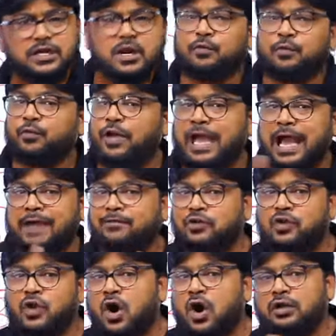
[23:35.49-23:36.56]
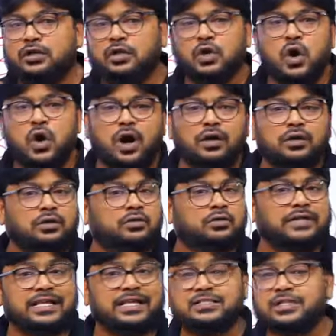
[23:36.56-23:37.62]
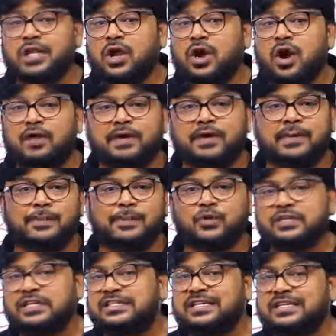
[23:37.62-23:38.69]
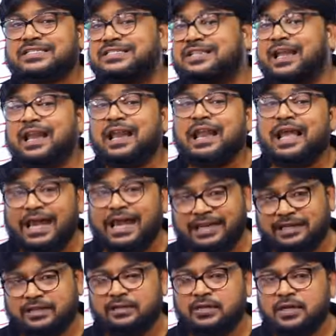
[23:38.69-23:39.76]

We have not gone to testing of hypothesis still yet.